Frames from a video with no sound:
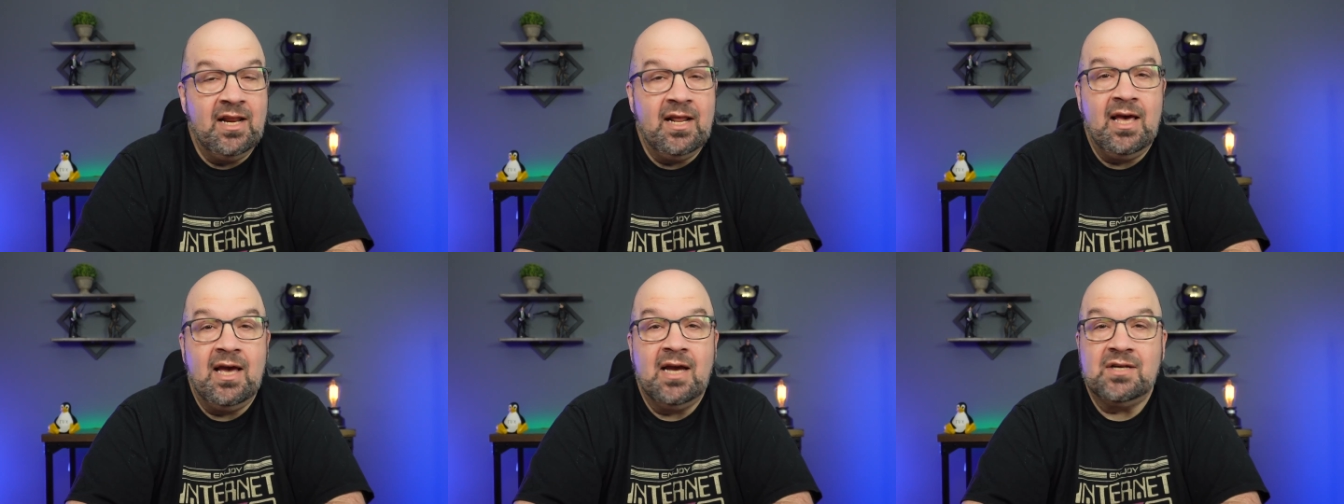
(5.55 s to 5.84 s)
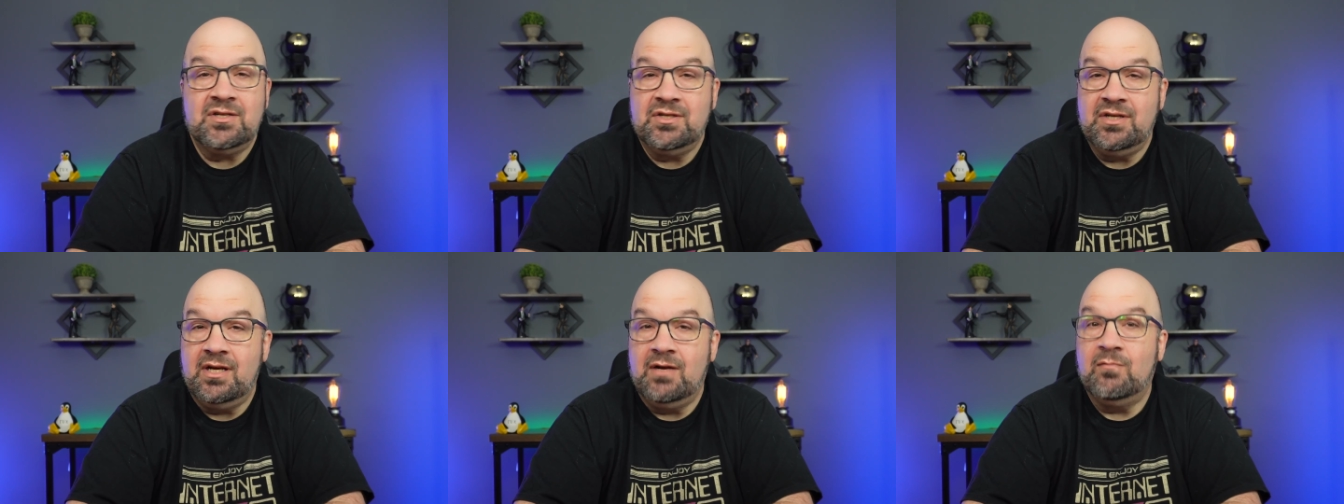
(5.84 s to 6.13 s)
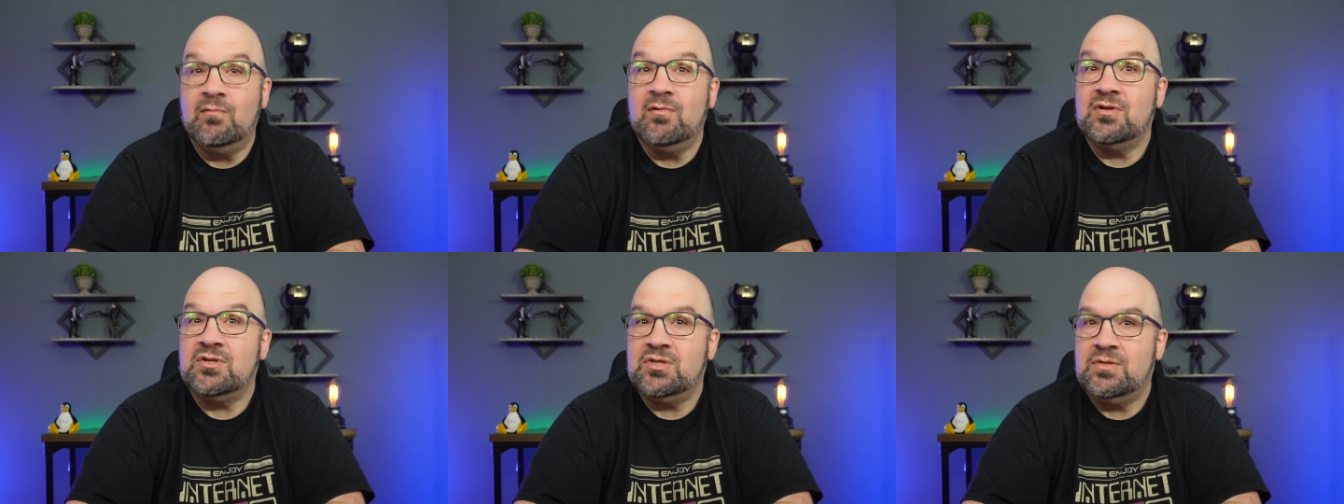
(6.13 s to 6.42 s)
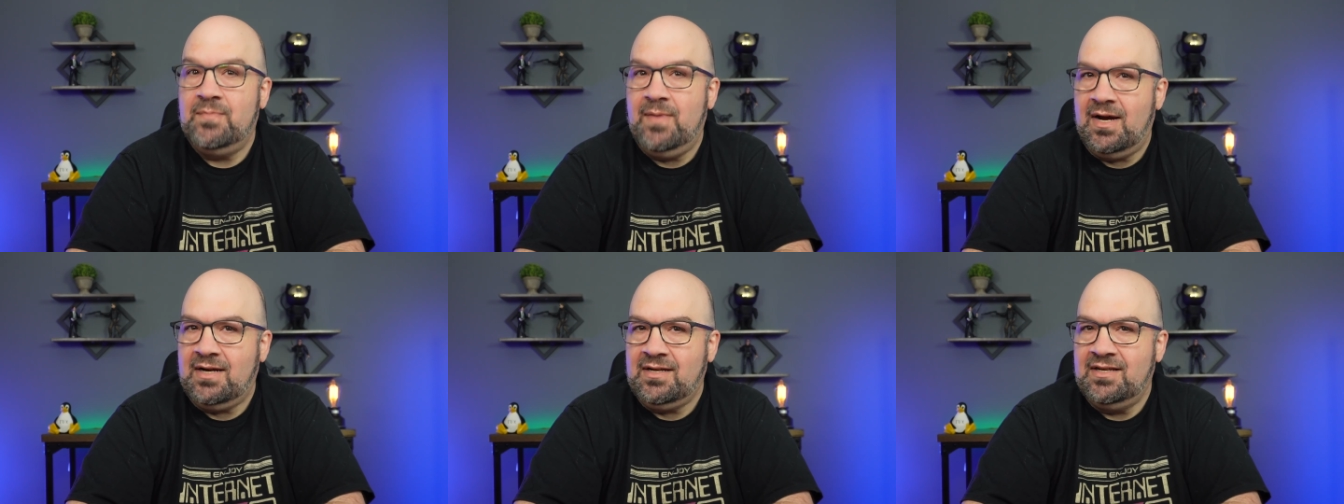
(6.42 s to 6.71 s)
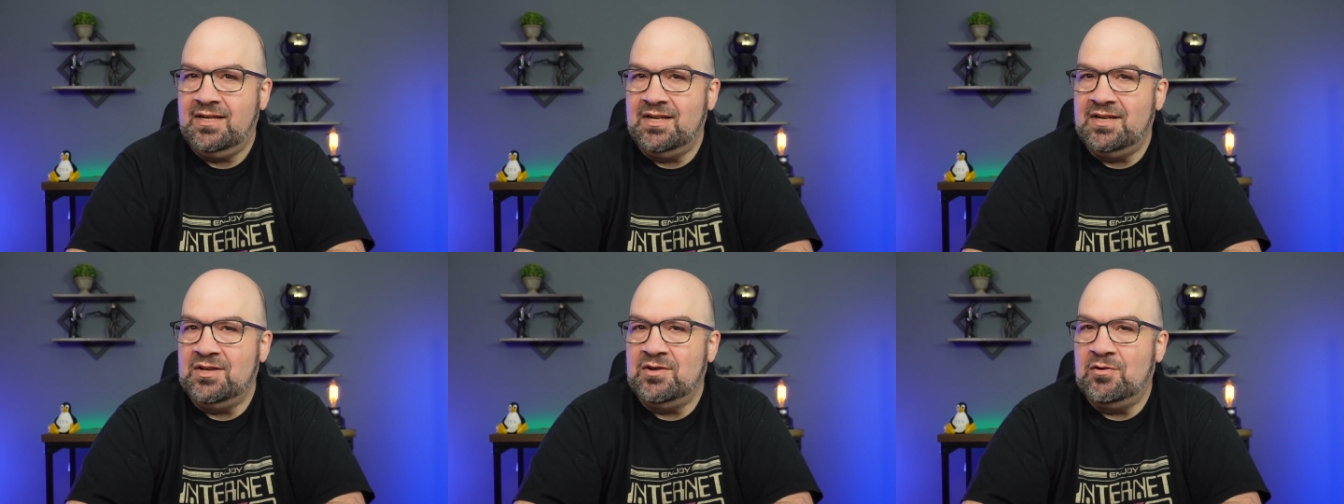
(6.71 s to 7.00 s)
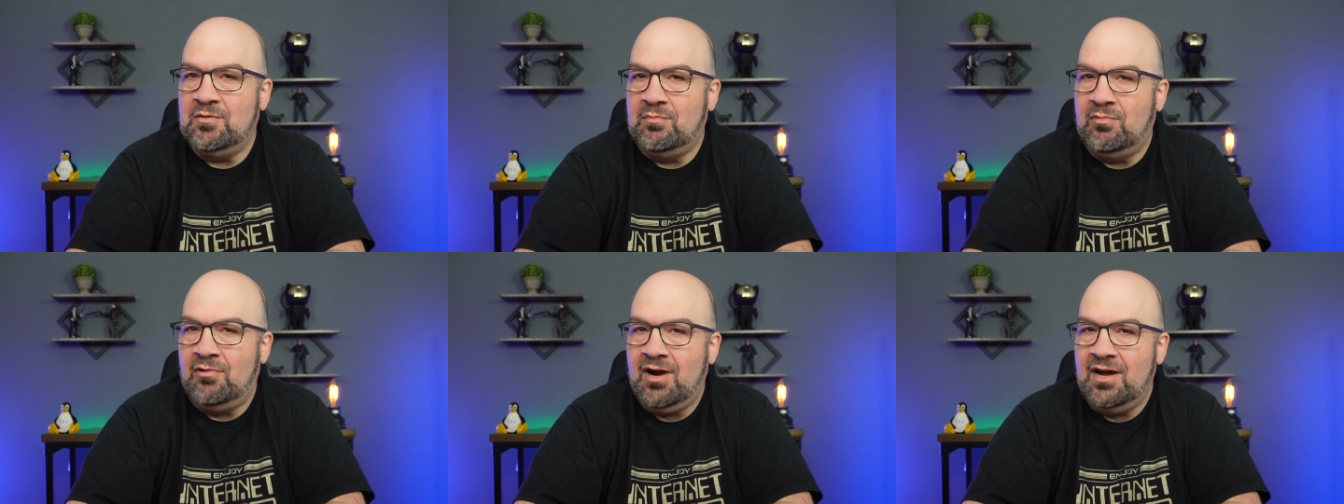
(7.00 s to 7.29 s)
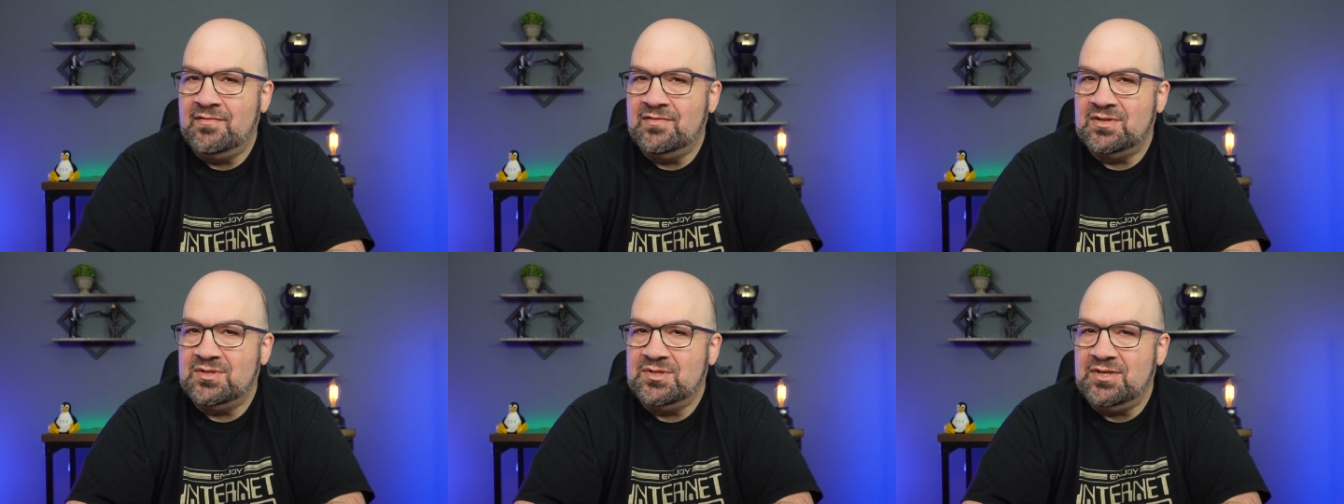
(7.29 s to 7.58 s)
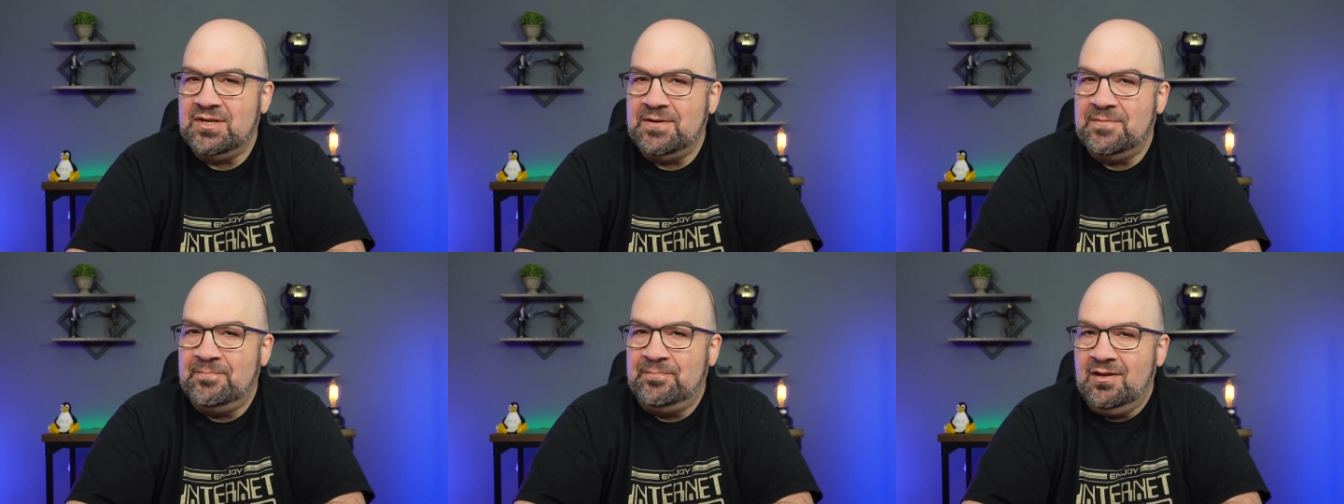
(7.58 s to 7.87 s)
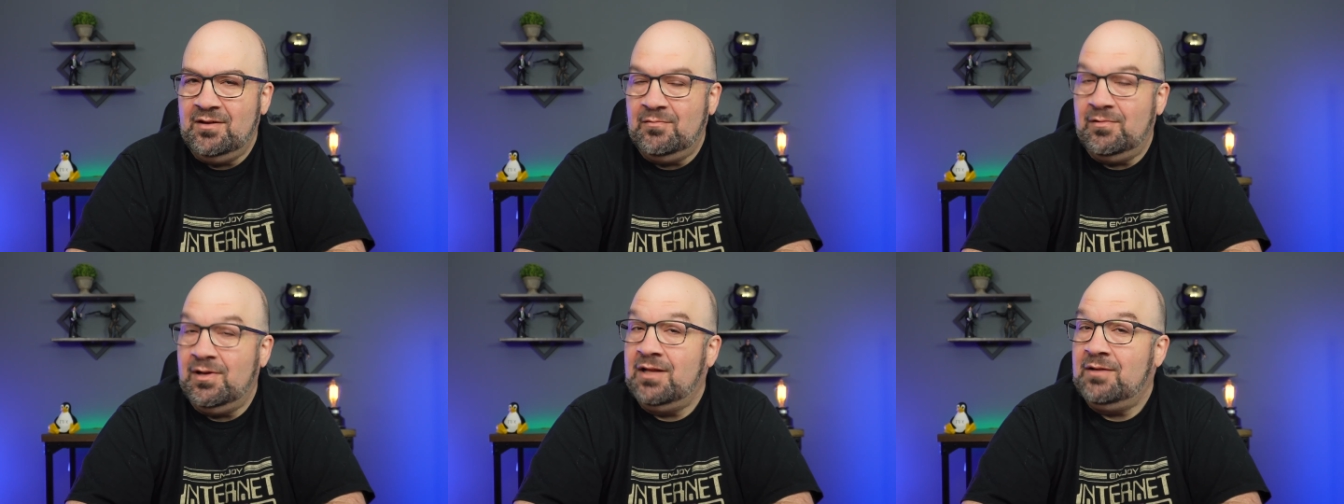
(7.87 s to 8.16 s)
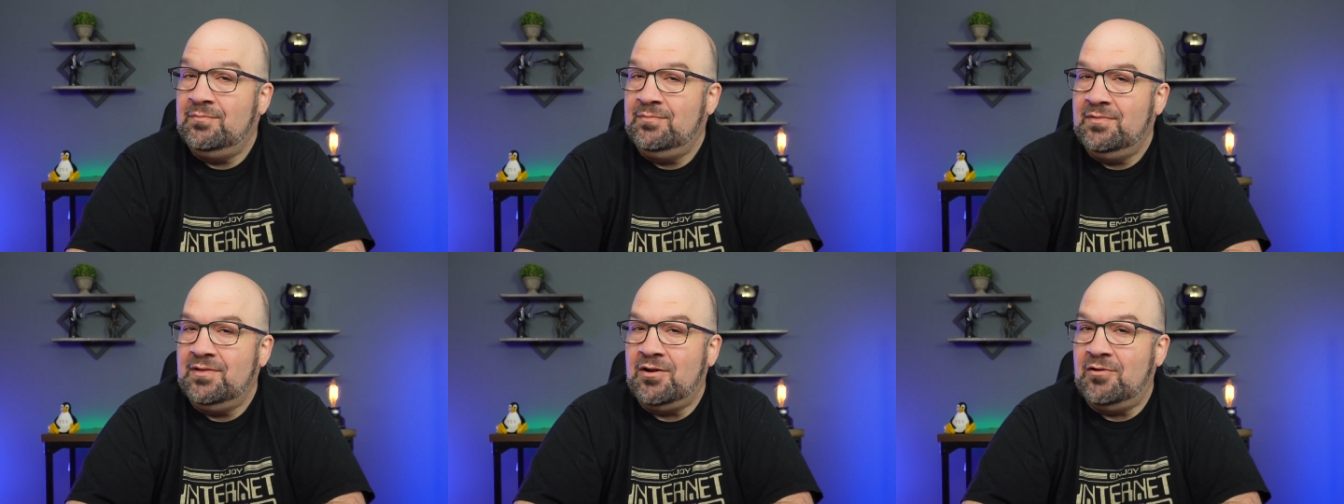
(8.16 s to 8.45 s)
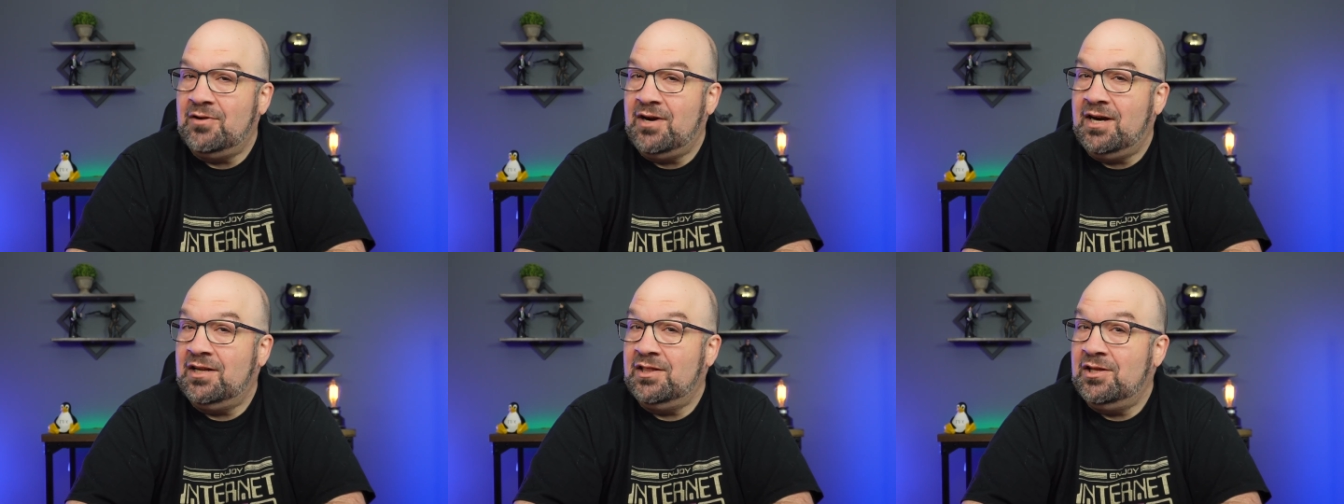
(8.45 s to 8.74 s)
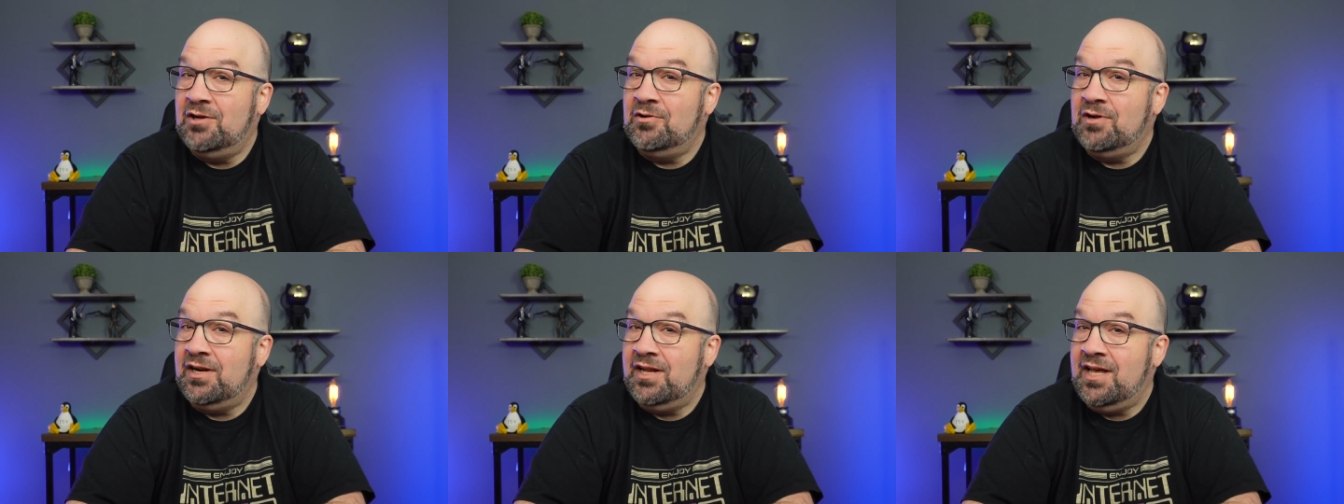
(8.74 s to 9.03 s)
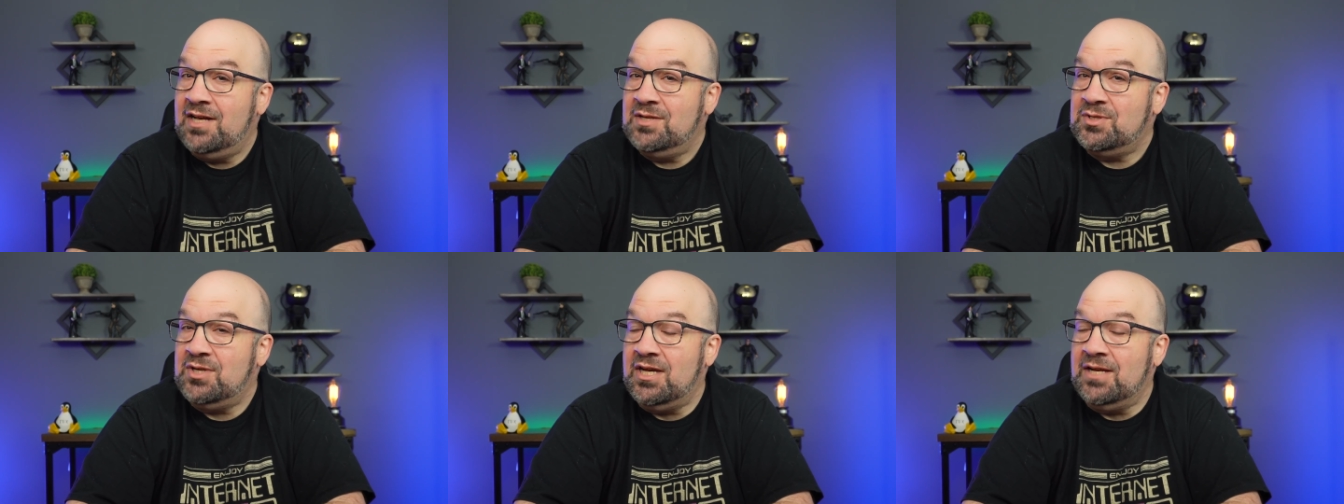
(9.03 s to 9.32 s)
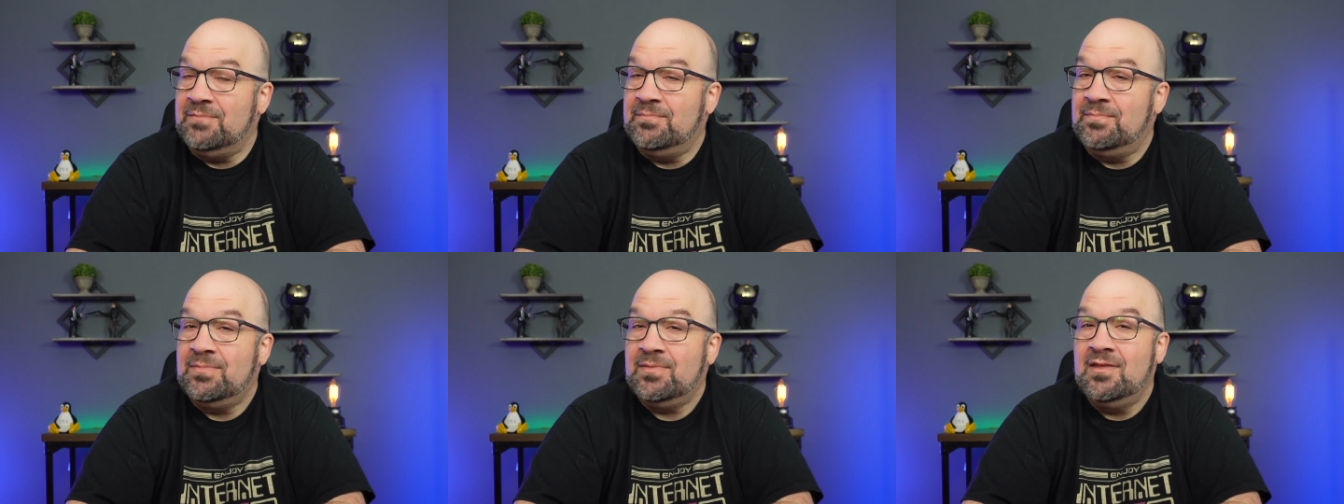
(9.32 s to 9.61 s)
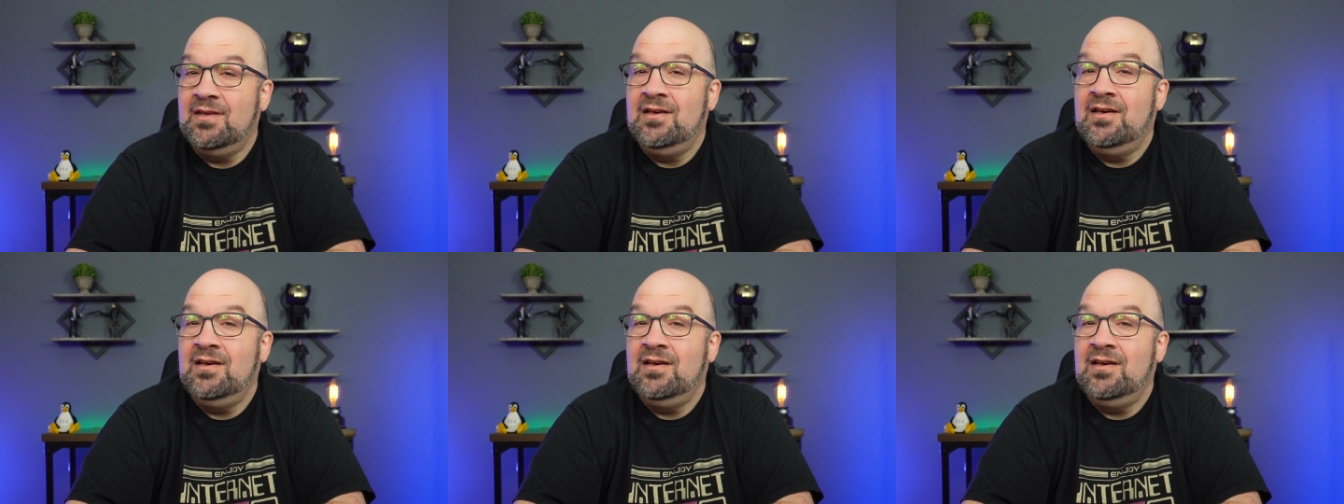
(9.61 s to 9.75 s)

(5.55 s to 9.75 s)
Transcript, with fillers: and actually respected your privacy? Well, you're not alone in asking.